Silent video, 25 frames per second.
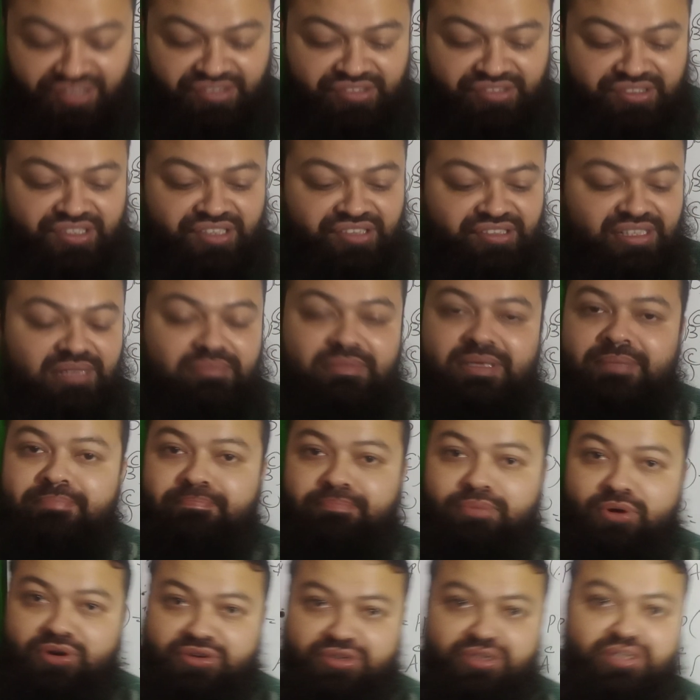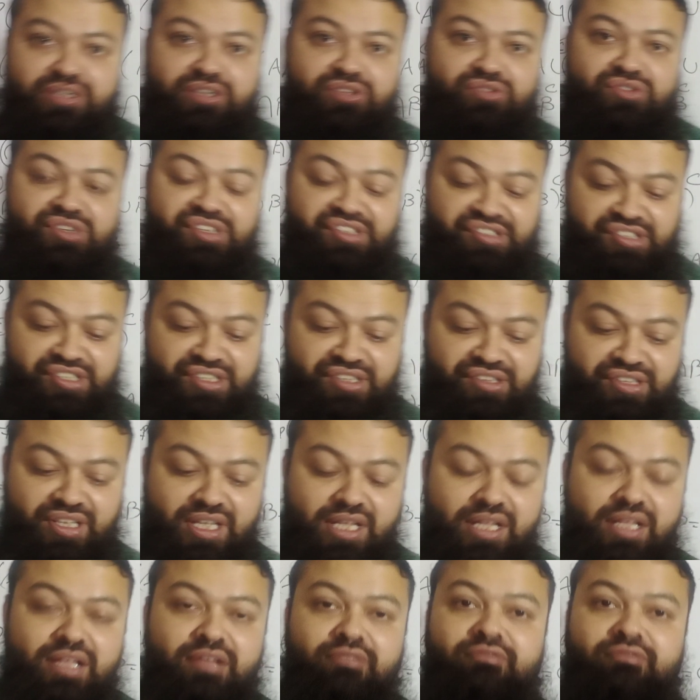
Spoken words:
discuss some important questions